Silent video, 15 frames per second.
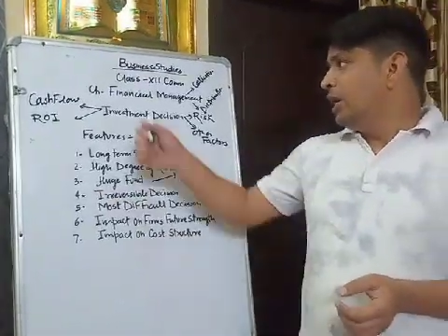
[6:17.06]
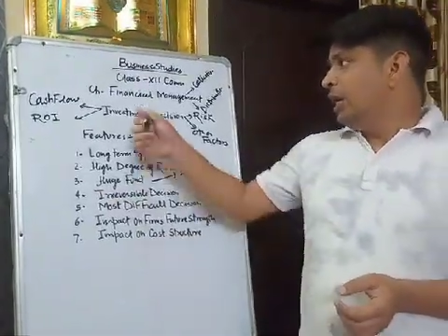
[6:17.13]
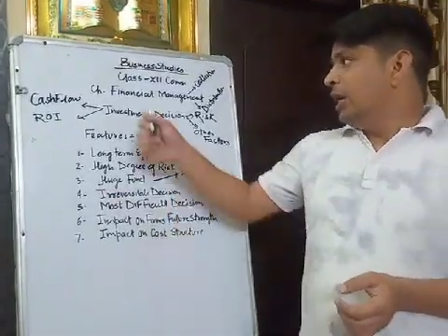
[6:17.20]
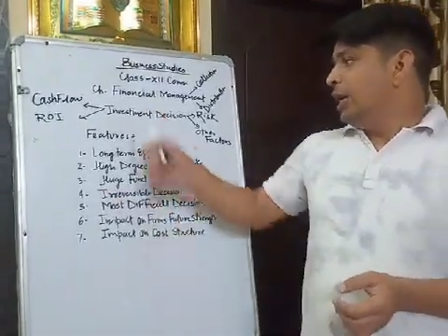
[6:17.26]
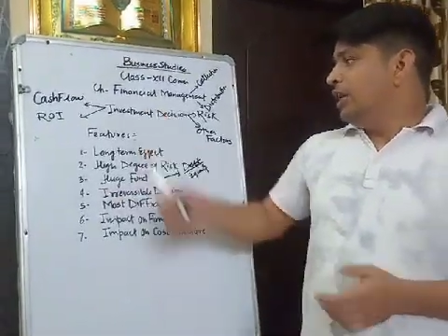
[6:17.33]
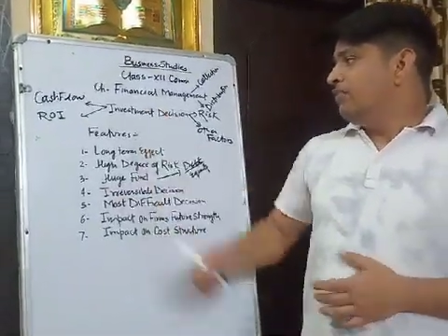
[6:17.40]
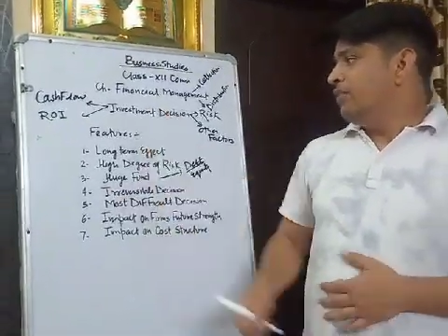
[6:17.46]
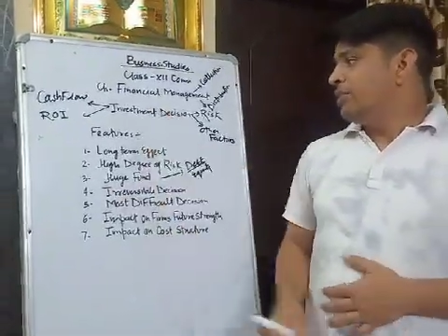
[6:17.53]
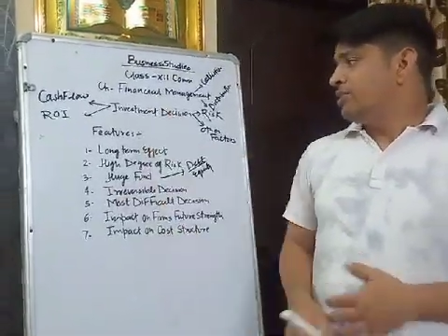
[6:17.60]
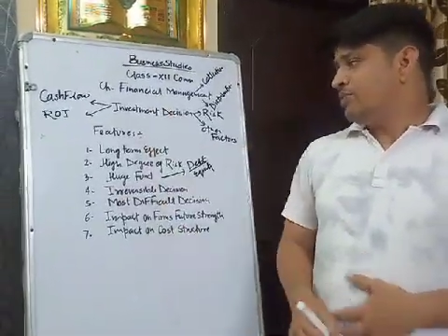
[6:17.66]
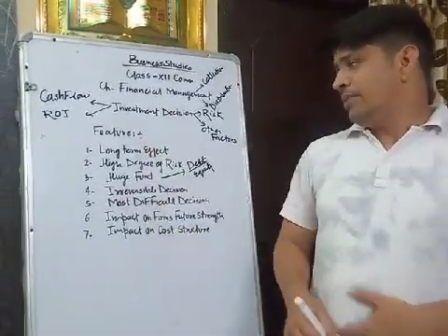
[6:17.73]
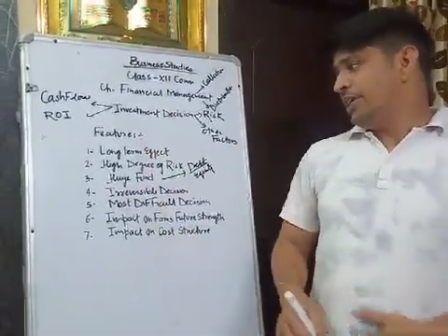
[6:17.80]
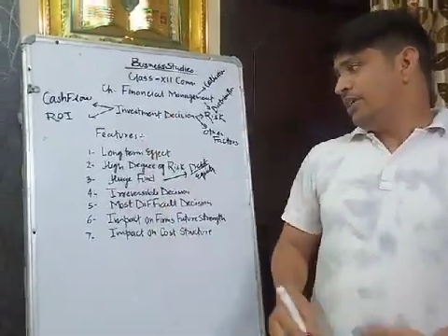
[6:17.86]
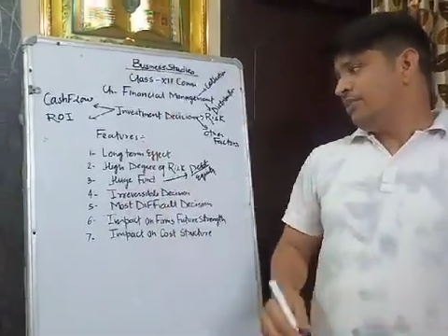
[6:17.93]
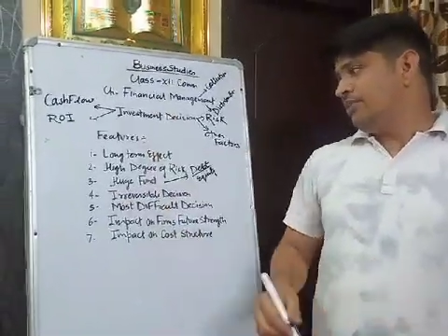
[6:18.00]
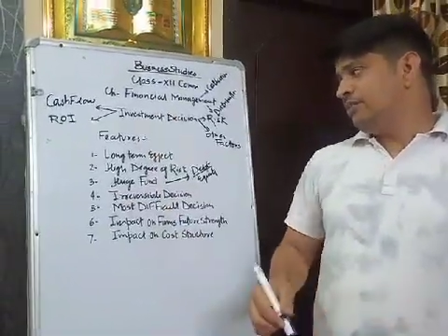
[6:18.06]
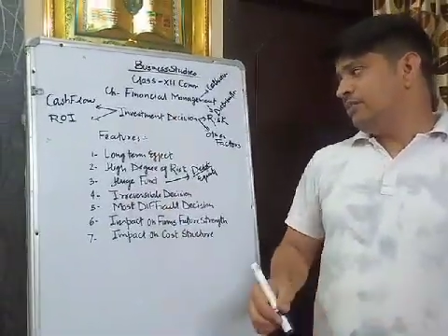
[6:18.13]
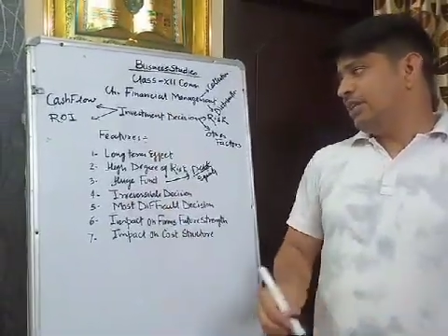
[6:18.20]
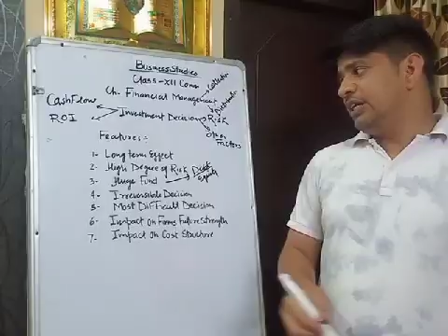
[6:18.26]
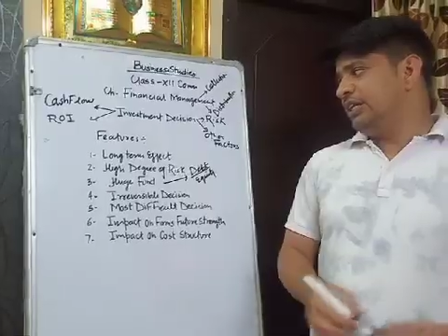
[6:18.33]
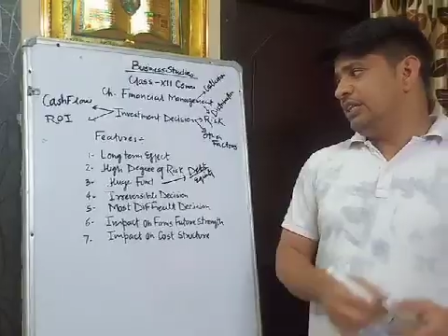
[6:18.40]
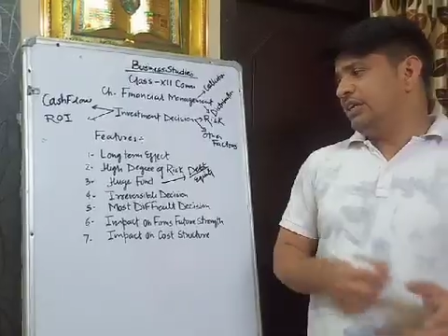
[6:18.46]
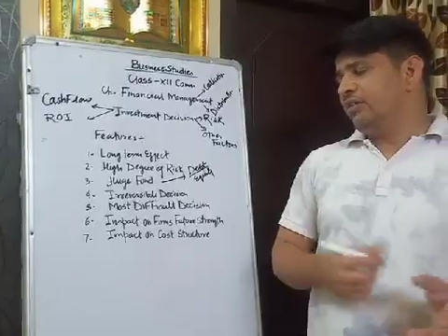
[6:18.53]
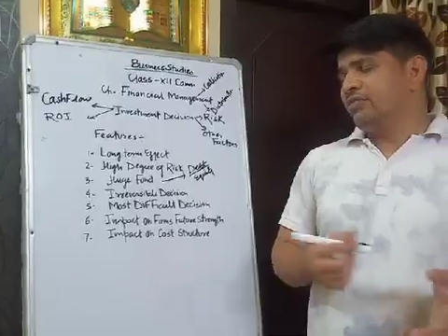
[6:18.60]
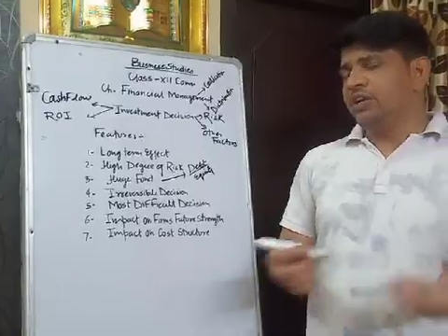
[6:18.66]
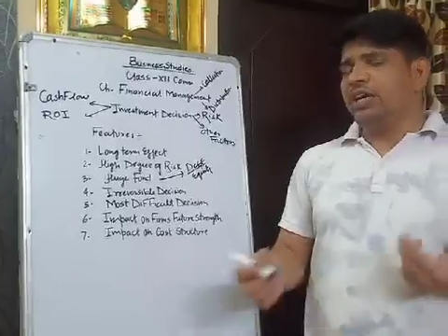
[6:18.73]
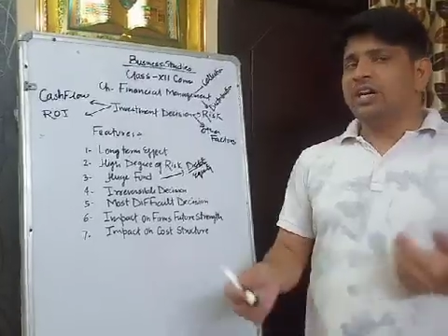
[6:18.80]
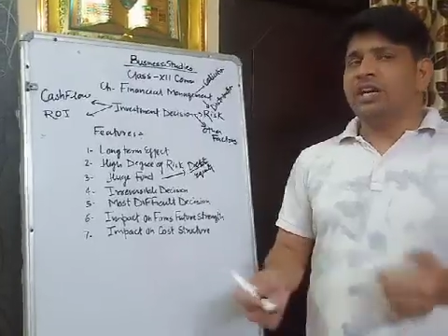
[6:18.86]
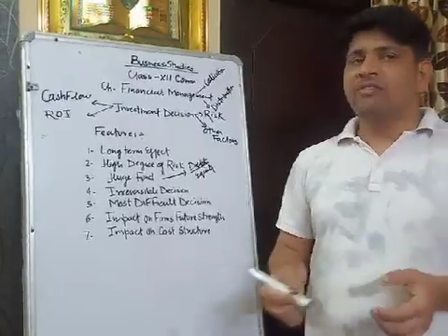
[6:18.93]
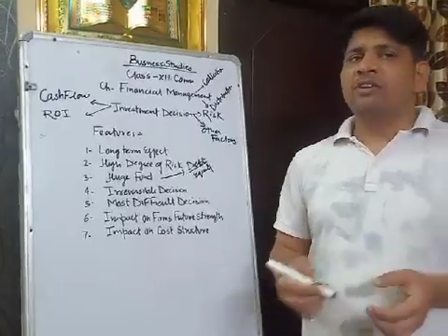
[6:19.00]
Investment decision is
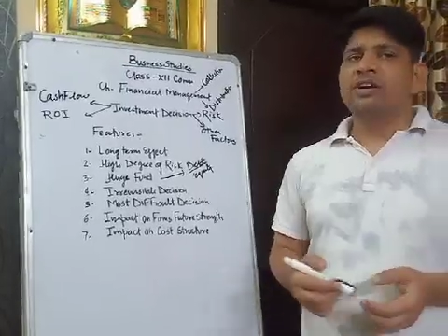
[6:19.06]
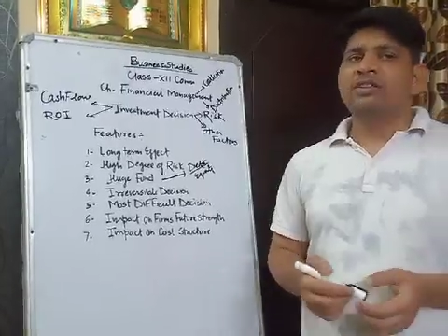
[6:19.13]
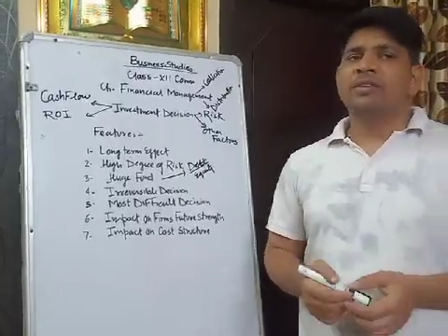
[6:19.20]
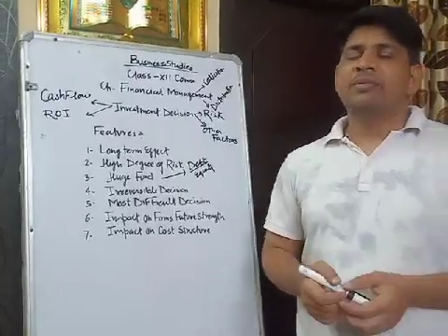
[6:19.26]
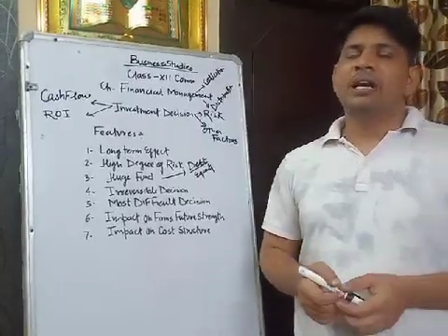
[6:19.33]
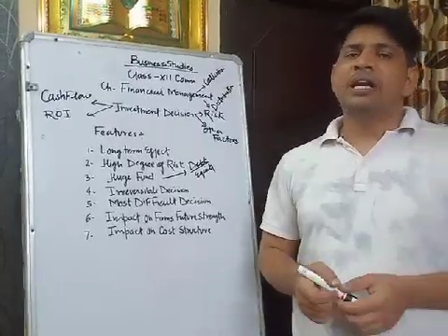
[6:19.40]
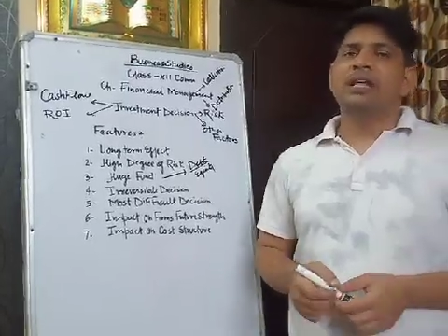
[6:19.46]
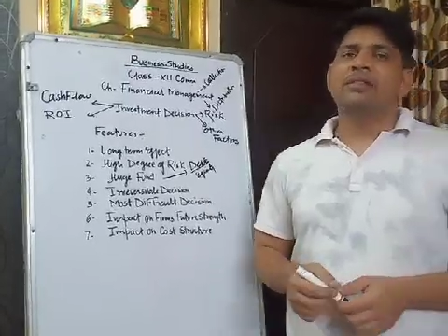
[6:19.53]
irreversible